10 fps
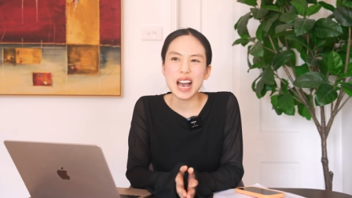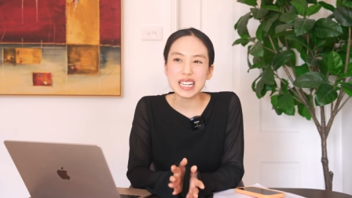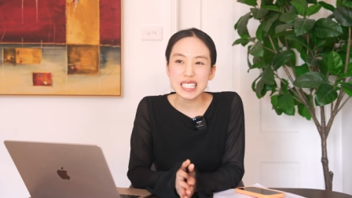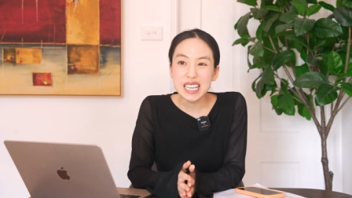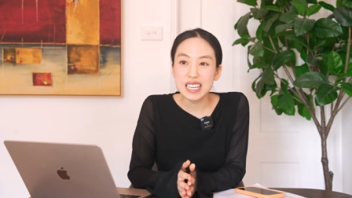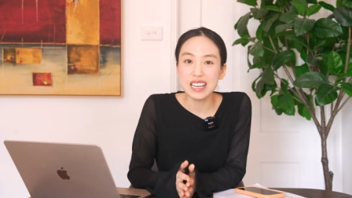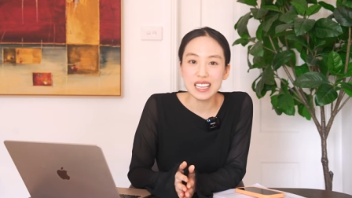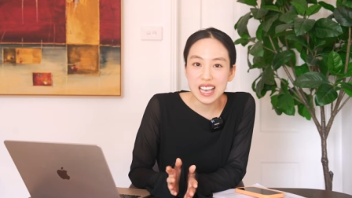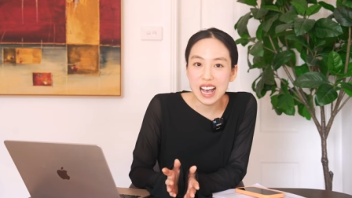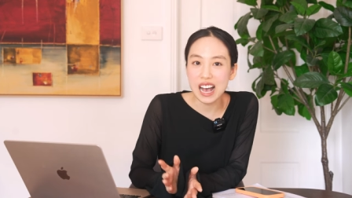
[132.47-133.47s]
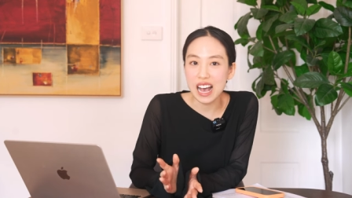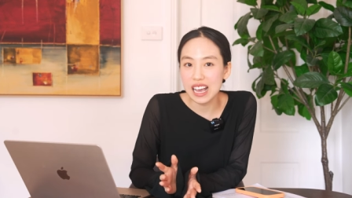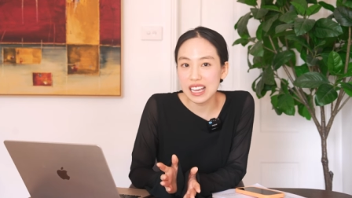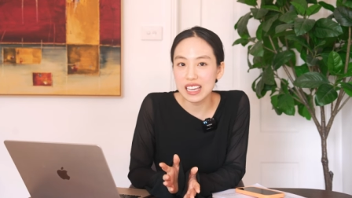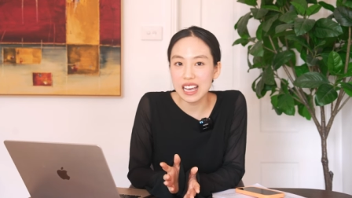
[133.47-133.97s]
I did, yeah,
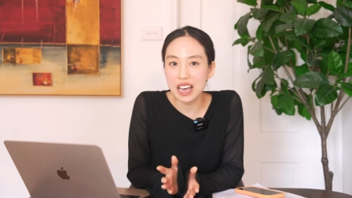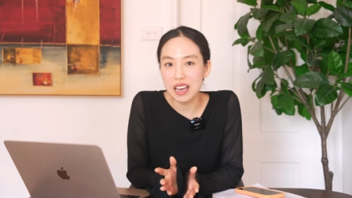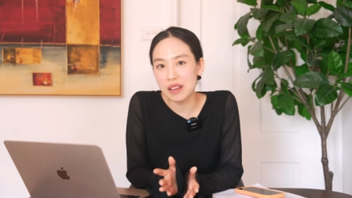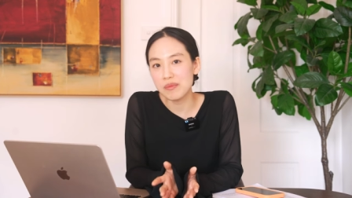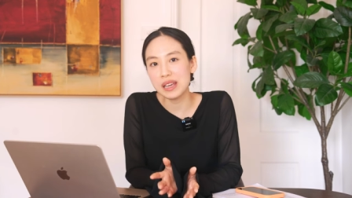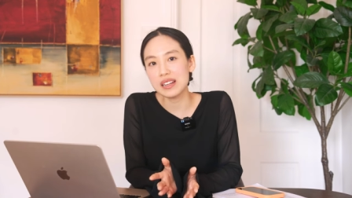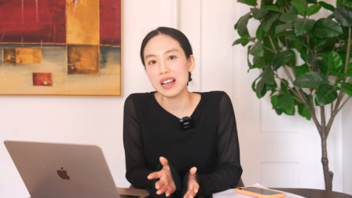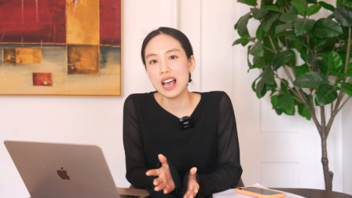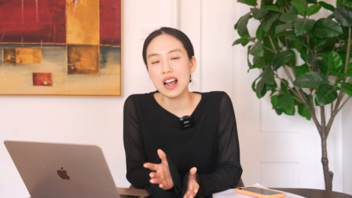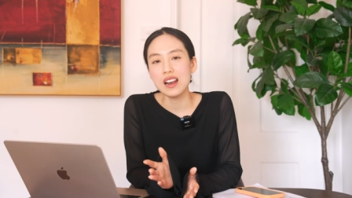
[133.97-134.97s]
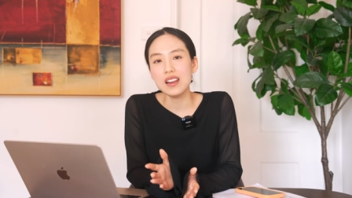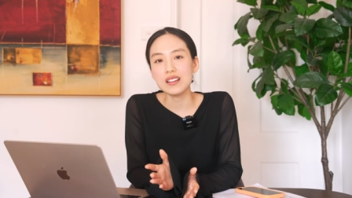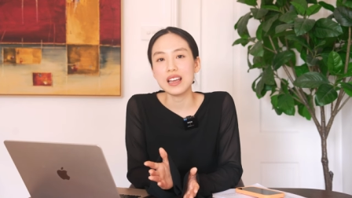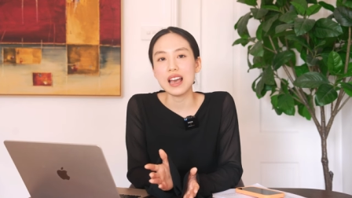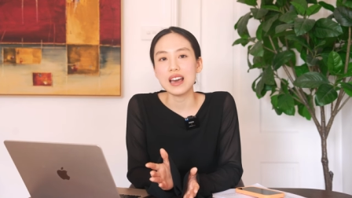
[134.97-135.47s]
I, I admit,
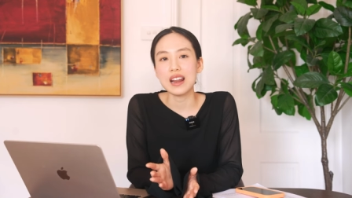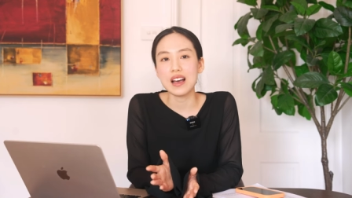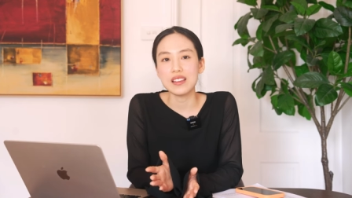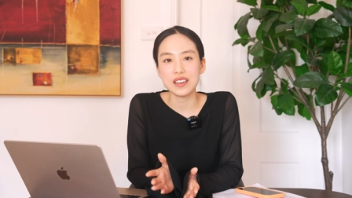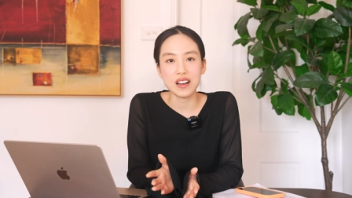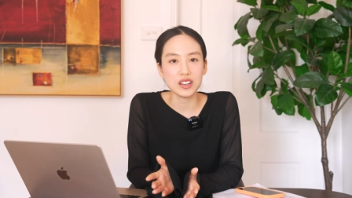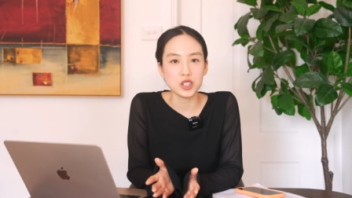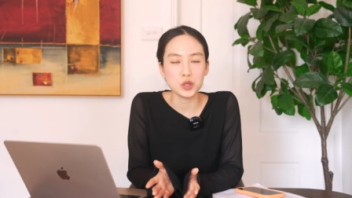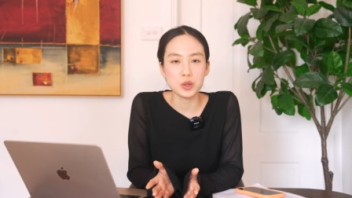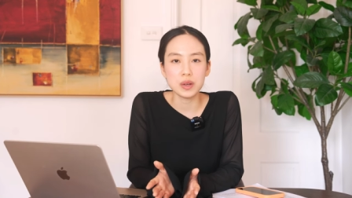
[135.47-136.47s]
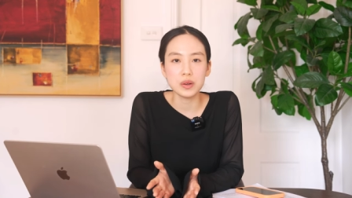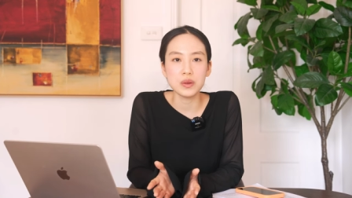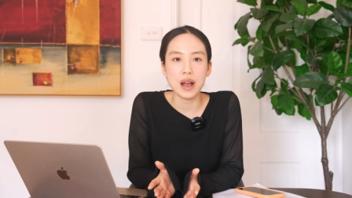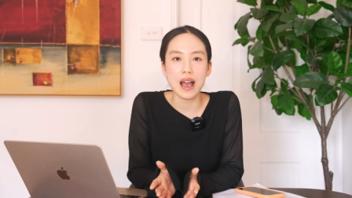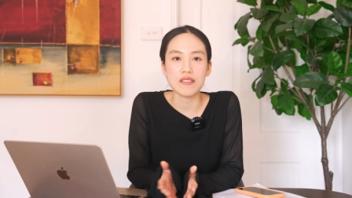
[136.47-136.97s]
look at other younger YouTubers
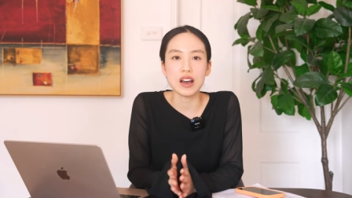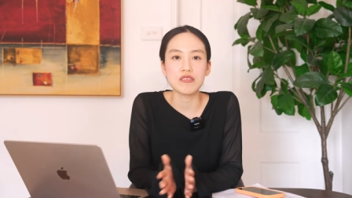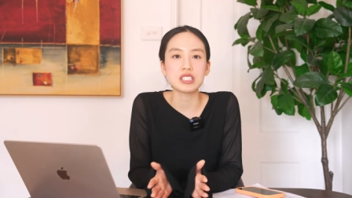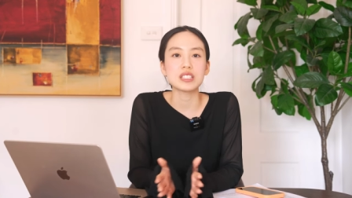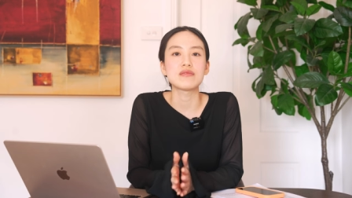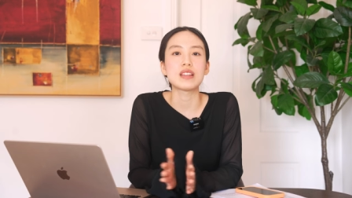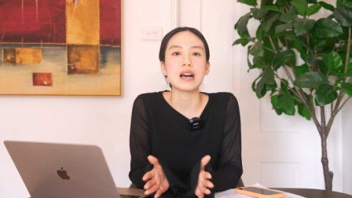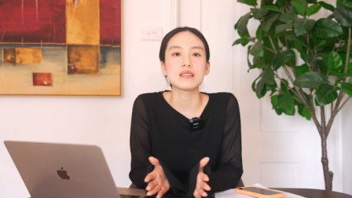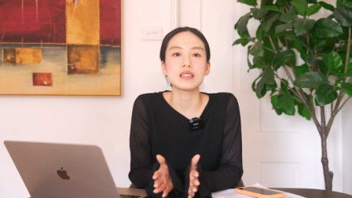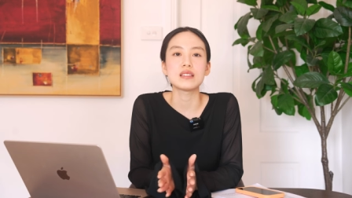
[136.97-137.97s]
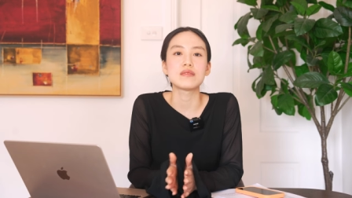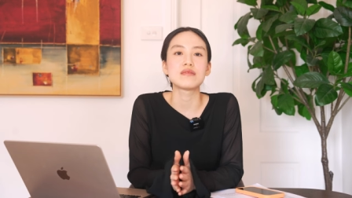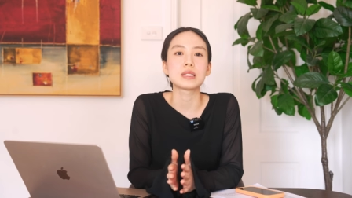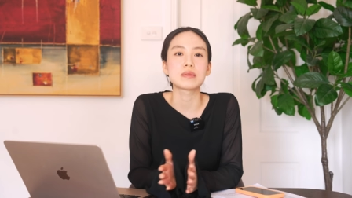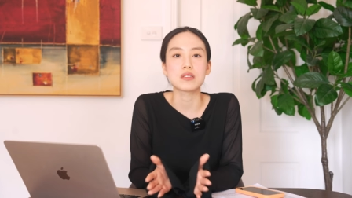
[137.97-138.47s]
who have hundreds of thousands
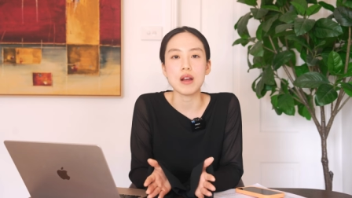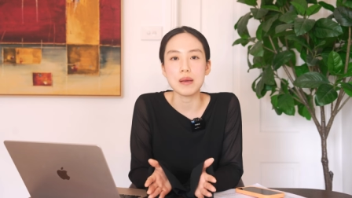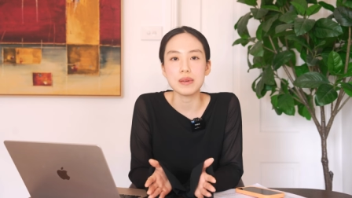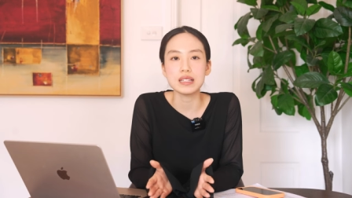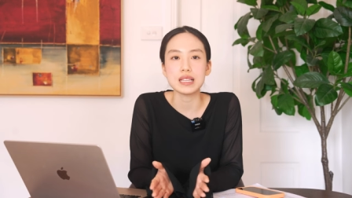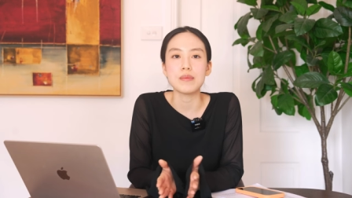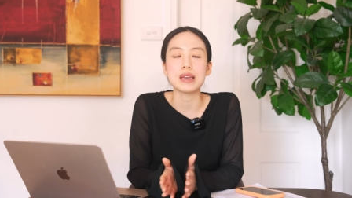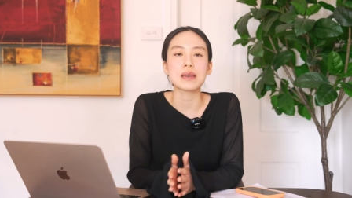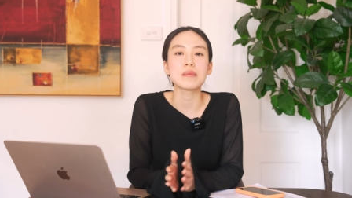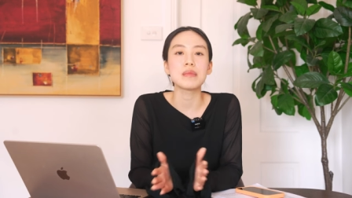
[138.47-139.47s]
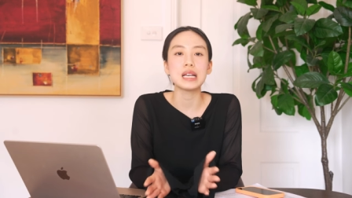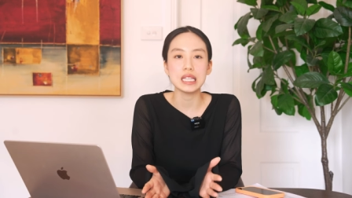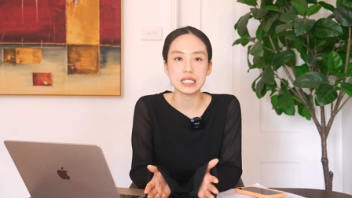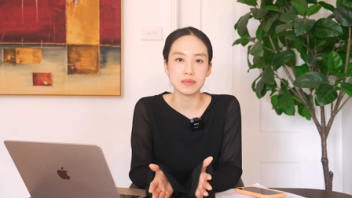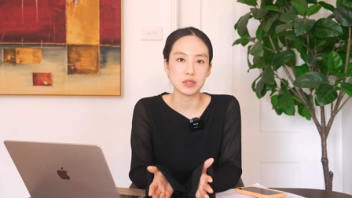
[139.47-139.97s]
of subscribers and making
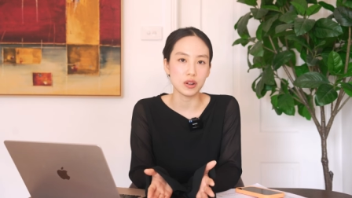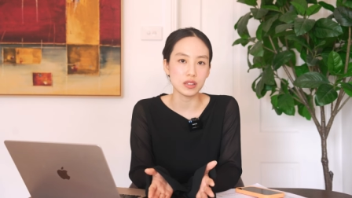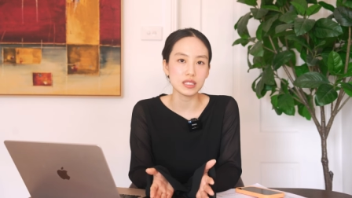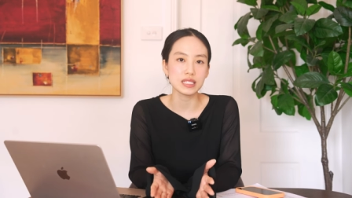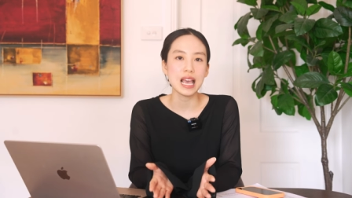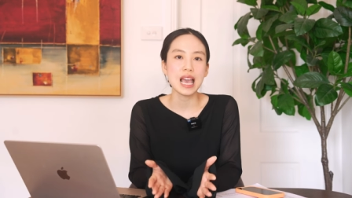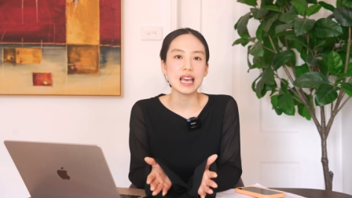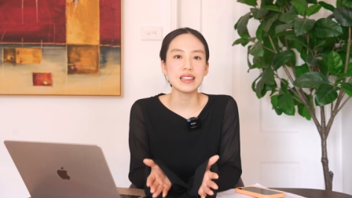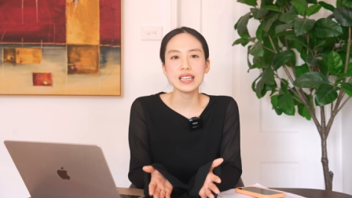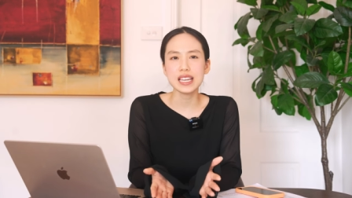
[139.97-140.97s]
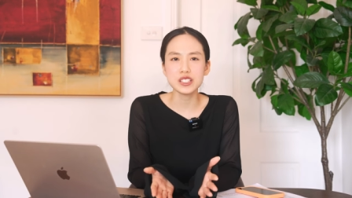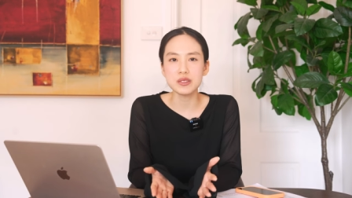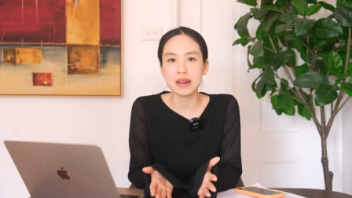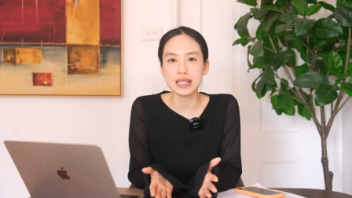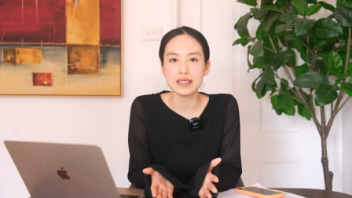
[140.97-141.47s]
millions of dollars and thinking
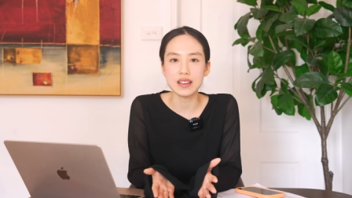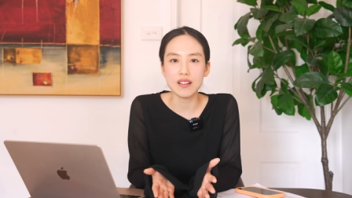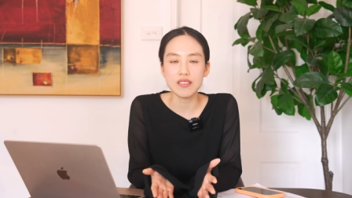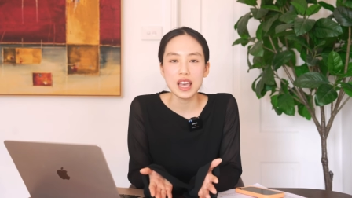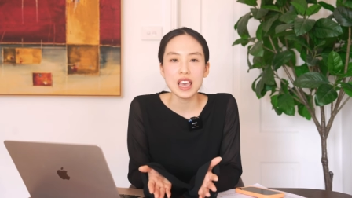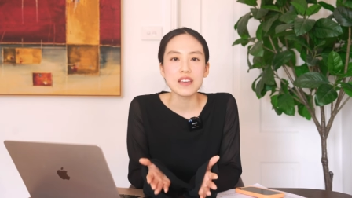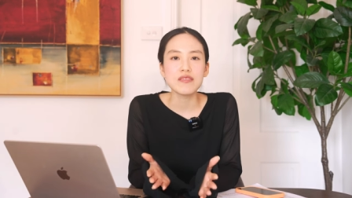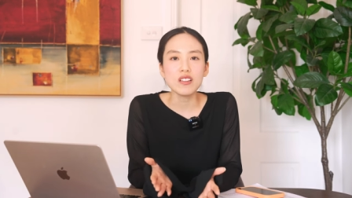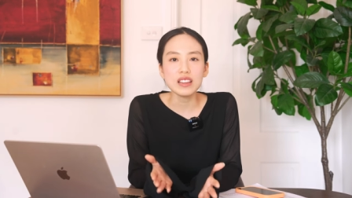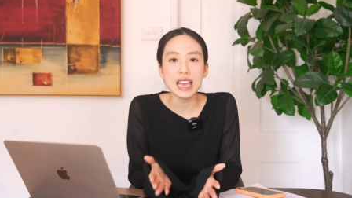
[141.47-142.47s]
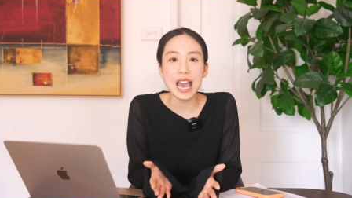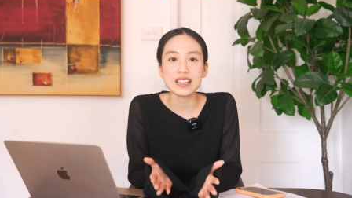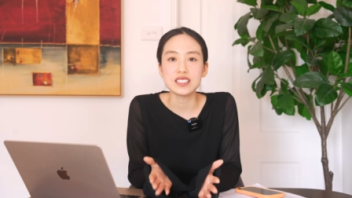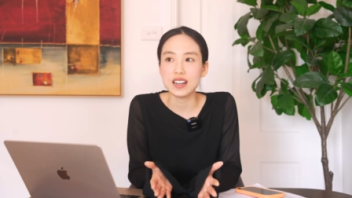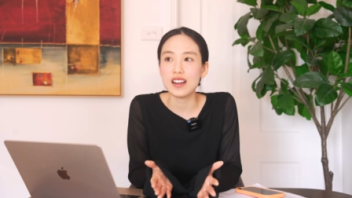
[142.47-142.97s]
to myself, if only I
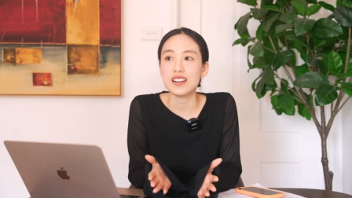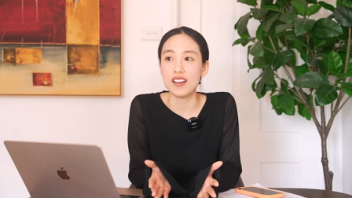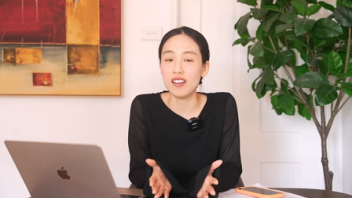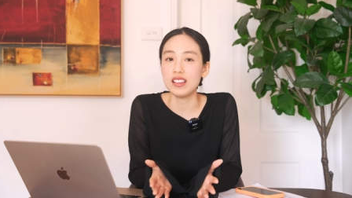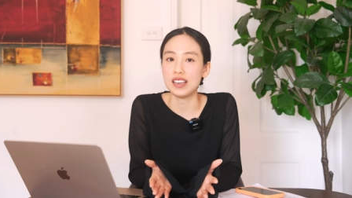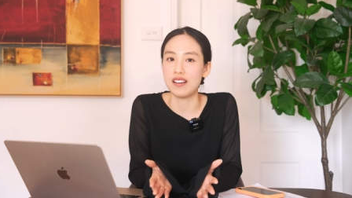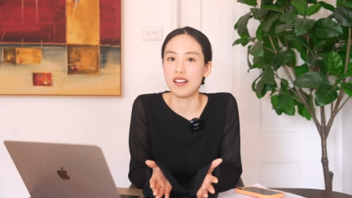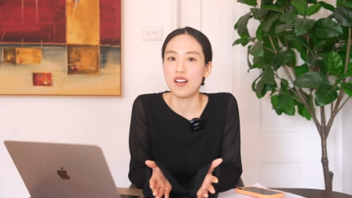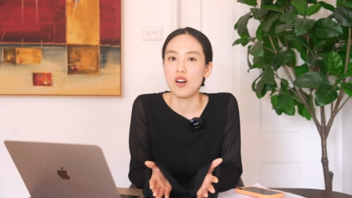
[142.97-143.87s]
had started earlier